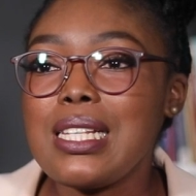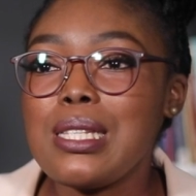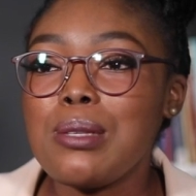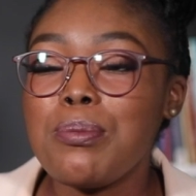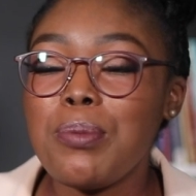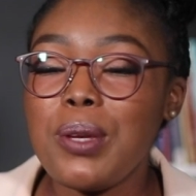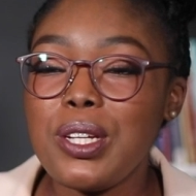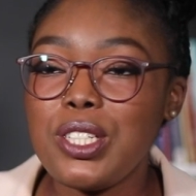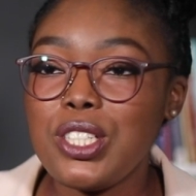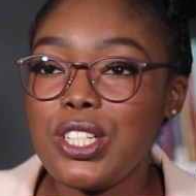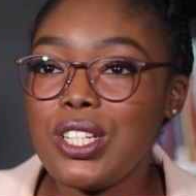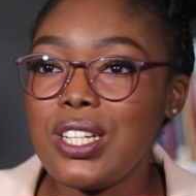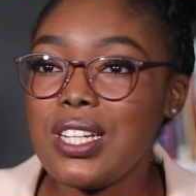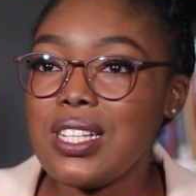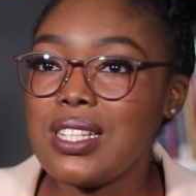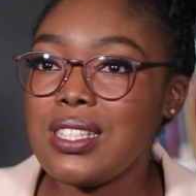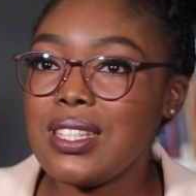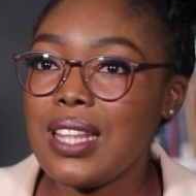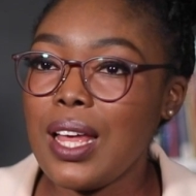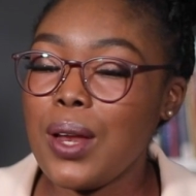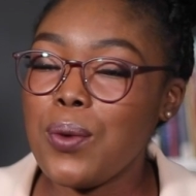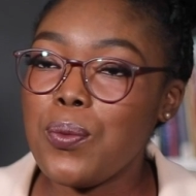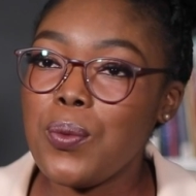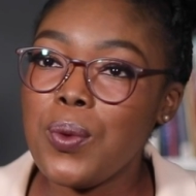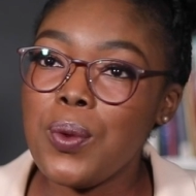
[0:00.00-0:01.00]

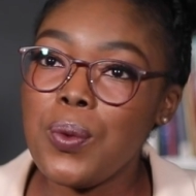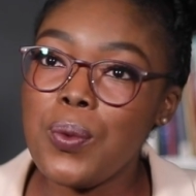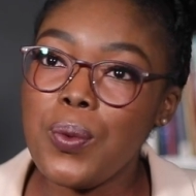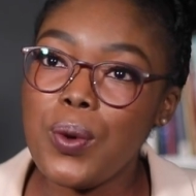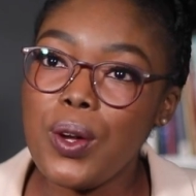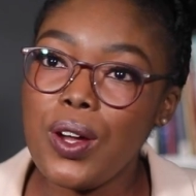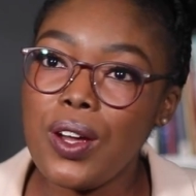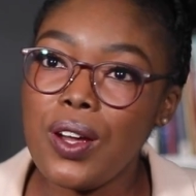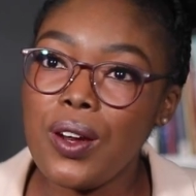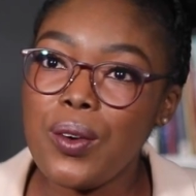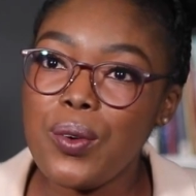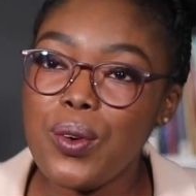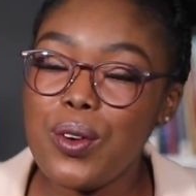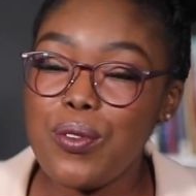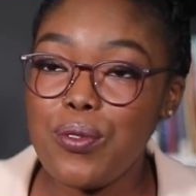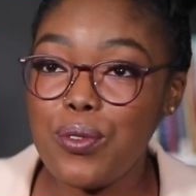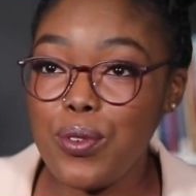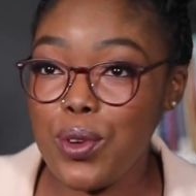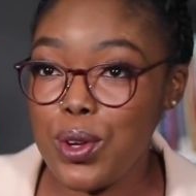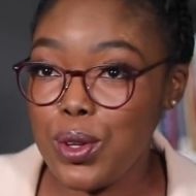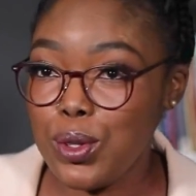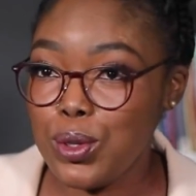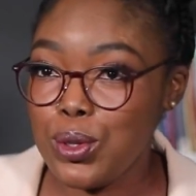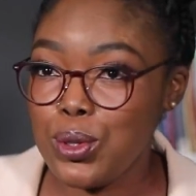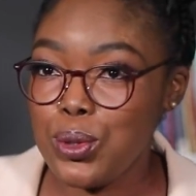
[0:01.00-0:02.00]
specialist that we were
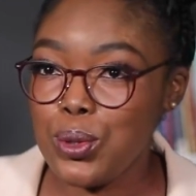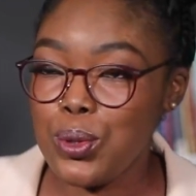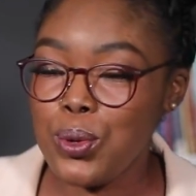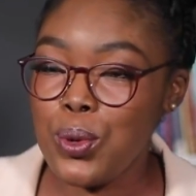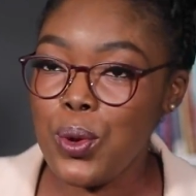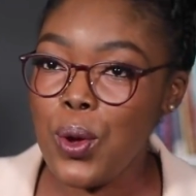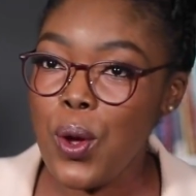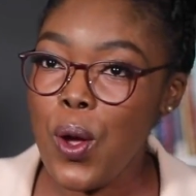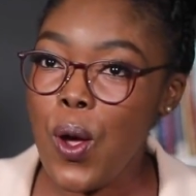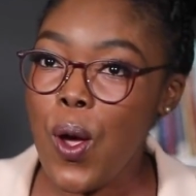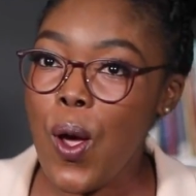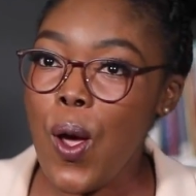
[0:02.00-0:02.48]
referred to,